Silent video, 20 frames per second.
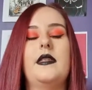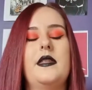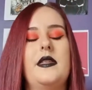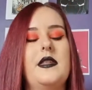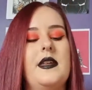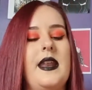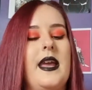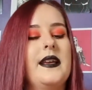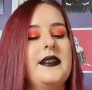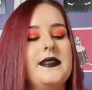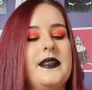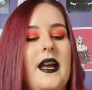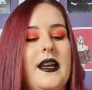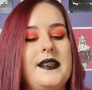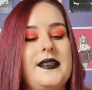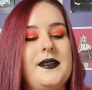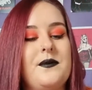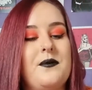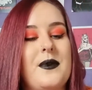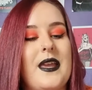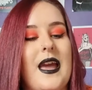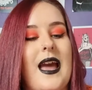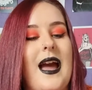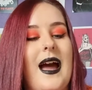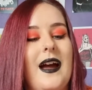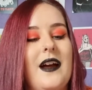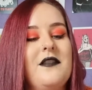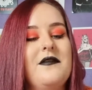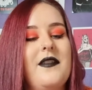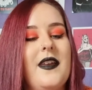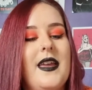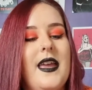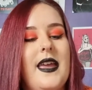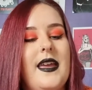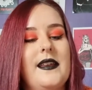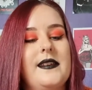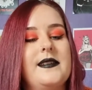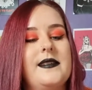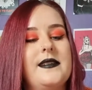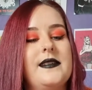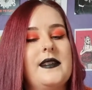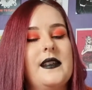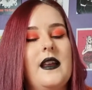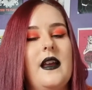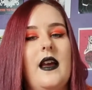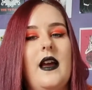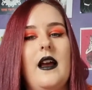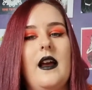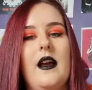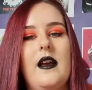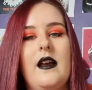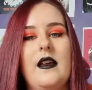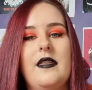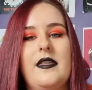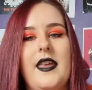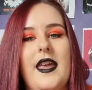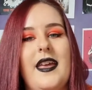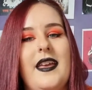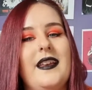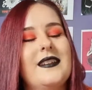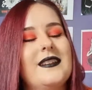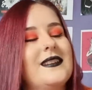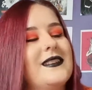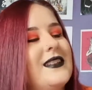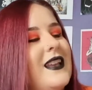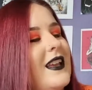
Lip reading: The next item we have is this.